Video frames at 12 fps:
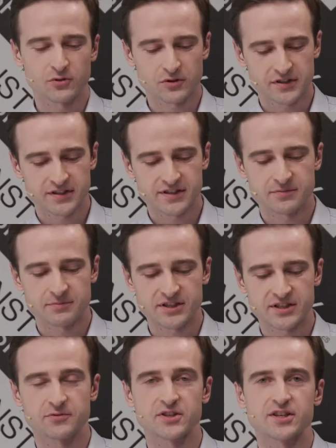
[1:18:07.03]
is
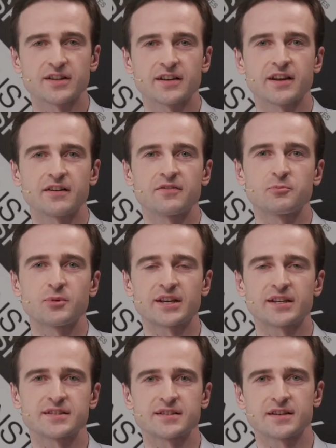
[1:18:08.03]
Maxime Vachier-Lagrave
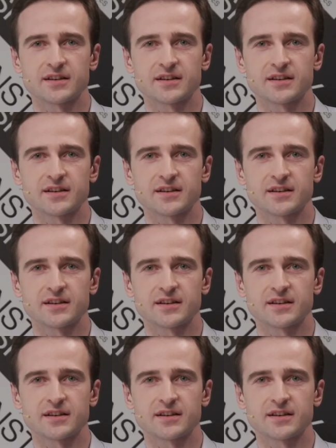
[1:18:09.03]
playing